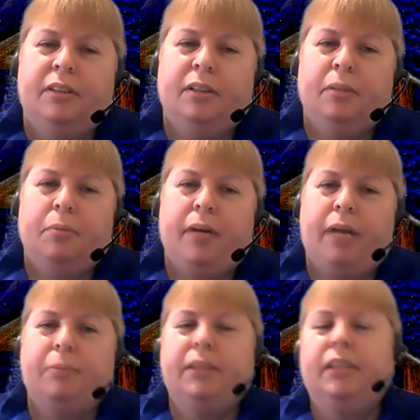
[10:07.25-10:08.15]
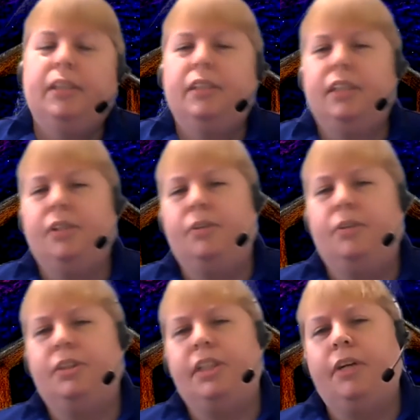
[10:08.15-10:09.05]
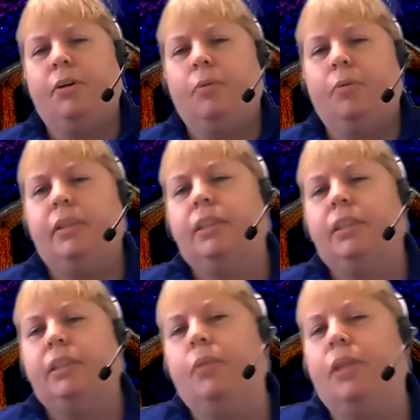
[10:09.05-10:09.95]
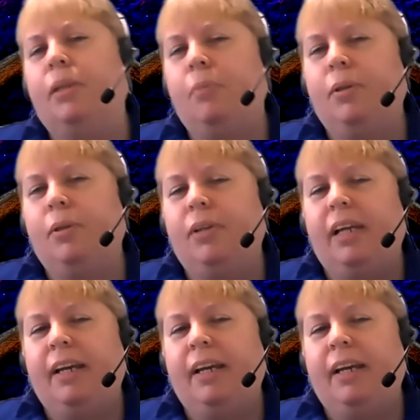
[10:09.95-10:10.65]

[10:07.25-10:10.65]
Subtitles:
perhaps to continue to share her wisdom with the community.